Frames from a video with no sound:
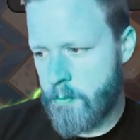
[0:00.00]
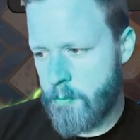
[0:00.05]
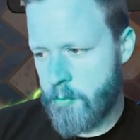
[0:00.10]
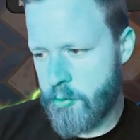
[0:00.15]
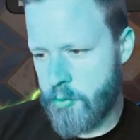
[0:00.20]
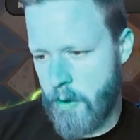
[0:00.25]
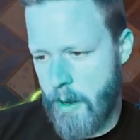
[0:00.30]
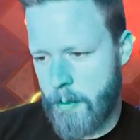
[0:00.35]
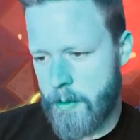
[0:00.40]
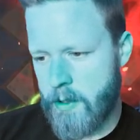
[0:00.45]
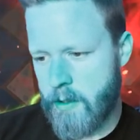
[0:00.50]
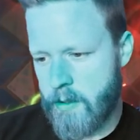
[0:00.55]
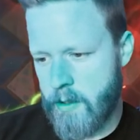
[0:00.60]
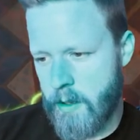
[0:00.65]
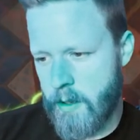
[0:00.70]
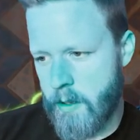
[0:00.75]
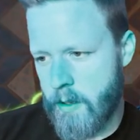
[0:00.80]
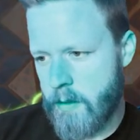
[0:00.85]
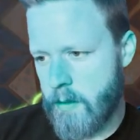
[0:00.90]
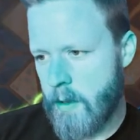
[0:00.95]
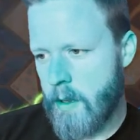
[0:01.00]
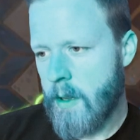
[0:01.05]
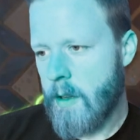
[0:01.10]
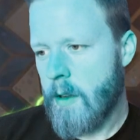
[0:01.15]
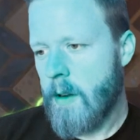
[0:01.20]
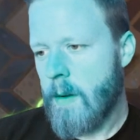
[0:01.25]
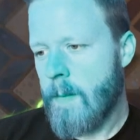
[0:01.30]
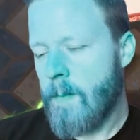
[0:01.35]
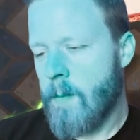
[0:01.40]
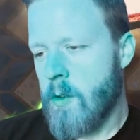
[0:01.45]
probably just going to
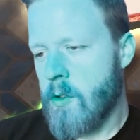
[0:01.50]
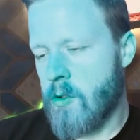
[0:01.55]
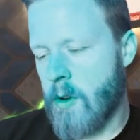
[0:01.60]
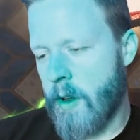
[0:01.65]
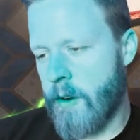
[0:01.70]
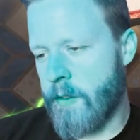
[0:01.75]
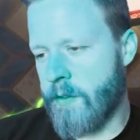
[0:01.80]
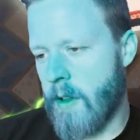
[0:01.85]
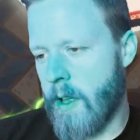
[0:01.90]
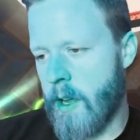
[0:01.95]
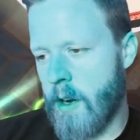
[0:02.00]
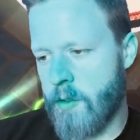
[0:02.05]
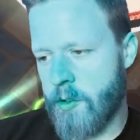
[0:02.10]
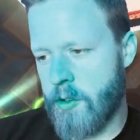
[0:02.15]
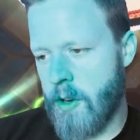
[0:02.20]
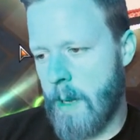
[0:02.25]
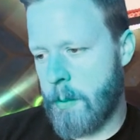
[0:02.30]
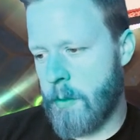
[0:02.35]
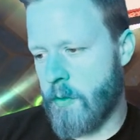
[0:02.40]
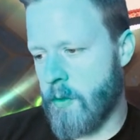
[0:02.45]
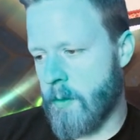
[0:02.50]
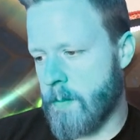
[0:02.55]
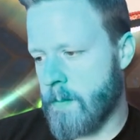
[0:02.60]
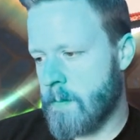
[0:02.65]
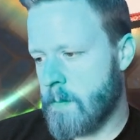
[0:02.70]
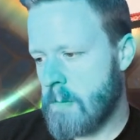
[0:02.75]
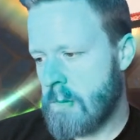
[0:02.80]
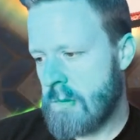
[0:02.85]
try and fly over top of him.